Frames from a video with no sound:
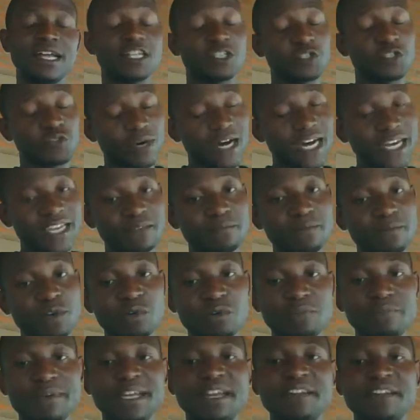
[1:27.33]
So Acme
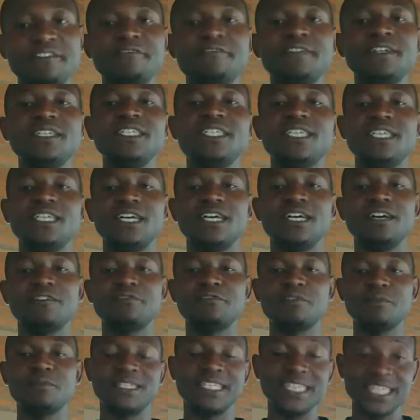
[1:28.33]
would benefit
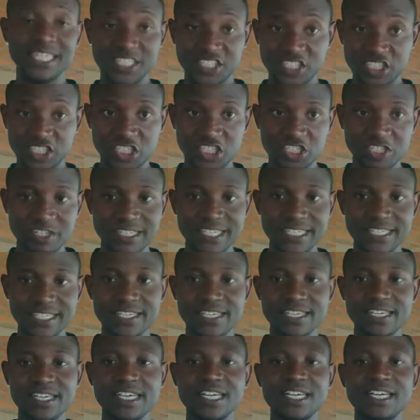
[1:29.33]
from the exchange
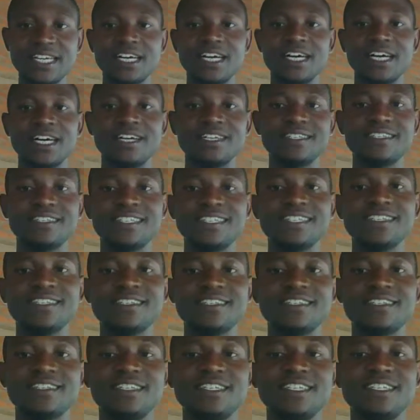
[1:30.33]
rate
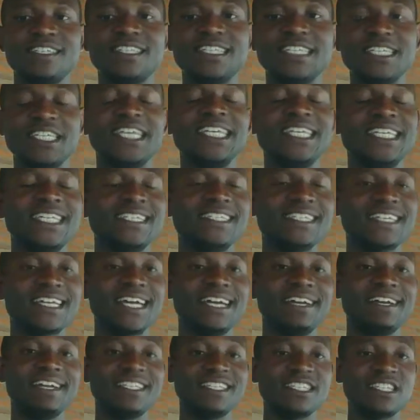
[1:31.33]
since its
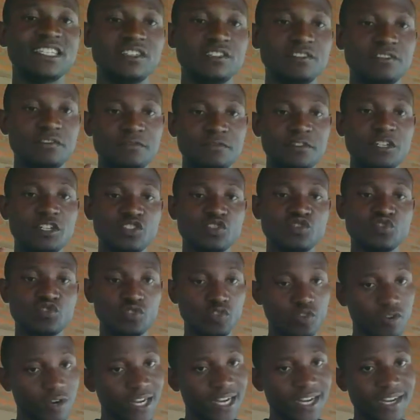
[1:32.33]
currency is very
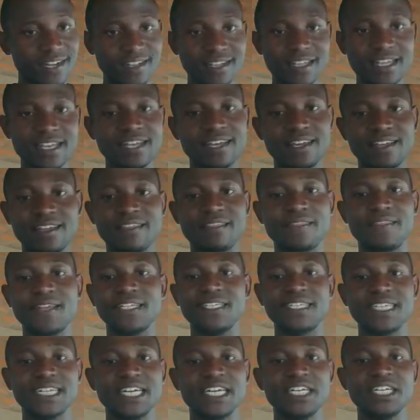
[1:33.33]
stronger
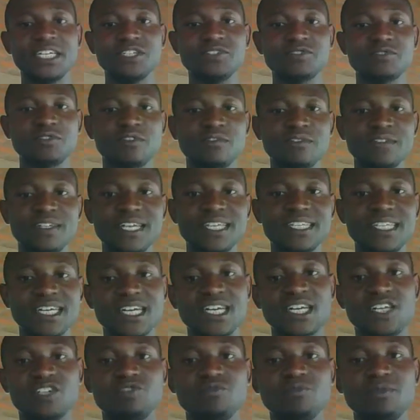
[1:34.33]
than the currency of the other
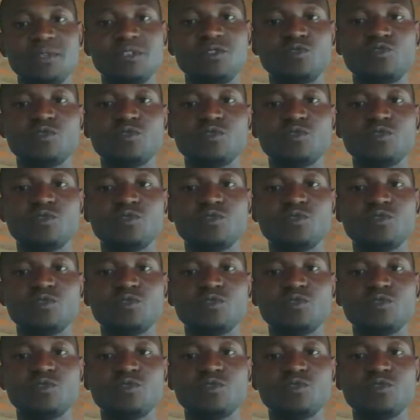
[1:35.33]
countries.